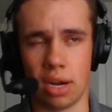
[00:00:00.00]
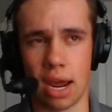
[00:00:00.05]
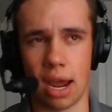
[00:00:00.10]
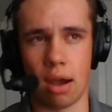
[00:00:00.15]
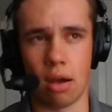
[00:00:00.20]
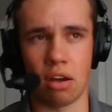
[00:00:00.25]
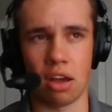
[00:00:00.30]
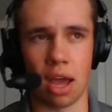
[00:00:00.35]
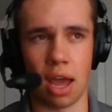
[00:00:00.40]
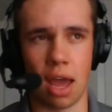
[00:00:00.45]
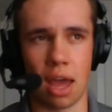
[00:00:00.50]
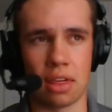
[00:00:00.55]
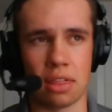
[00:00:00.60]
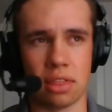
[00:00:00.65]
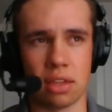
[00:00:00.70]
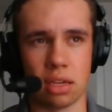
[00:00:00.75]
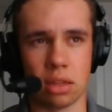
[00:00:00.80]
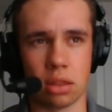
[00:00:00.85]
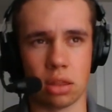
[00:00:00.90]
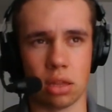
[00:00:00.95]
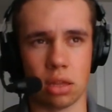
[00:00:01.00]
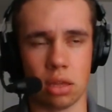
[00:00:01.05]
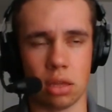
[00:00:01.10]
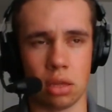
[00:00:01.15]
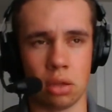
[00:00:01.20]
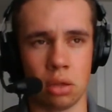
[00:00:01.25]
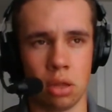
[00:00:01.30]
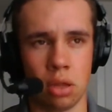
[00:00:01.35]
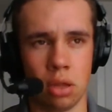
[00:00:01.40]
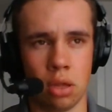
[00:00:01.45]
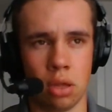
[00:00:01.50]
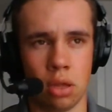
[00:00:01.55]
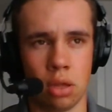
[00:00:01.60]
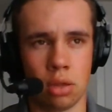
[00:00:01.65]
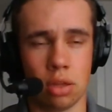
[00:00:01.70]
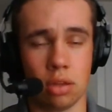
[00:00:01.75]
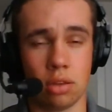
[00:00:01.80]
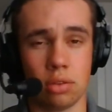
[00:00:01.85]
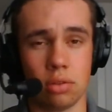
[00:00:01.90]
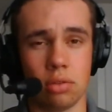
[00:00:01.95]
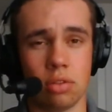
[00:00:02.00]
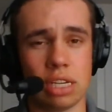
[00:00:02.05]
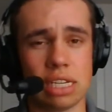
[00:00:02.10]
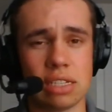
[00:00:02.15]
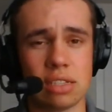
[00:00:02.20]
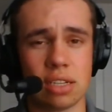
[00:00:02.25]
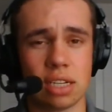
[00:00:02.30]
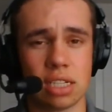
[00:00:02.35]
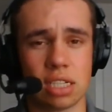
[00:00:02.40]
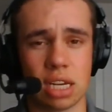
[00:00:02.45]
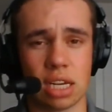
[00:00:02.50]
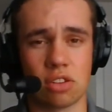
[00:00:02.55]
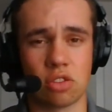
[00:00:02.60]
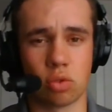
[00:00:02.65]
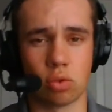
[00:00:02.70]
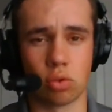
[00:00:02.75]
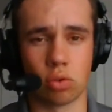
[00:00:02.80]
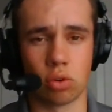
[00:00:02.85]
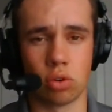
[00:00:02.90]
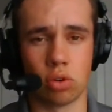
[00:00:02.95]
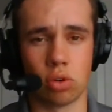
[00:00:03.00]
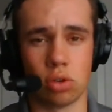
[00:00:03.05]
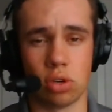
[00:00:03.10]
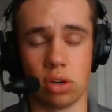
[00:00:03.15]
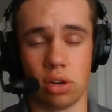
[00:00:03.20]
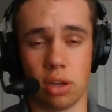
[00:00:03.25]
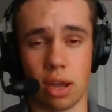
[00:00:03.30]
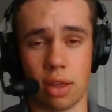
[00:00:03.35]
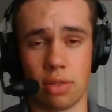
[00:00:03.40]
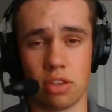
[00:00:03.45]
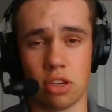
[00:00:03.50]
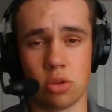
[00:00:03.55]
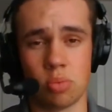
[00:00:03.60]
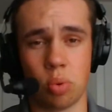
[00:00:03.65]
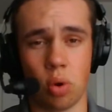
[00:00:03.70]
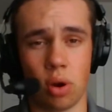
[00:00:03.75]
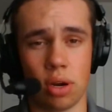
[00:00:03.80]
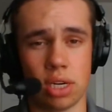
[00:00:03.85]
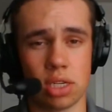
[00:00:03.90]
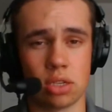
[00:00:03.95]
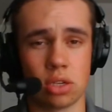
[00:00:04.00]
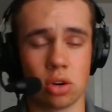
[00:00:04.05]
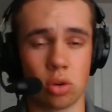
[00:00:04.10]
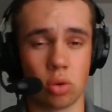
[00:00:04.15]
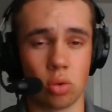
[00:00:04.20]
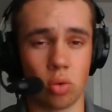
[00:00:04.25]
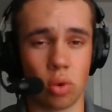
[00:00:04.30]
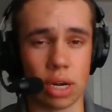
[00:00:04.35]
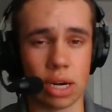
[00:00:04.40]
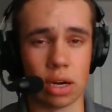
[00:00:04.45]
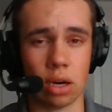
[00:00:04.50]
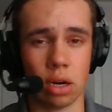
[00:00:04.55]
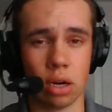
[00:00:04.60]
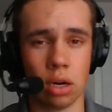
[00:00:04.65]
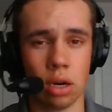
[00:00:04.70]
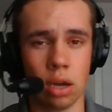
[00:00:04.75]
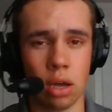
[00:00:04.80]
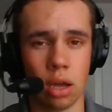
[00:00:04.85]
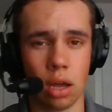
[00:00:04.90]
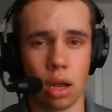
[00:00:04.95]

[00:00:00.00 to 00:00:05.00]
Now, I think the least successful recruiter at this point in his career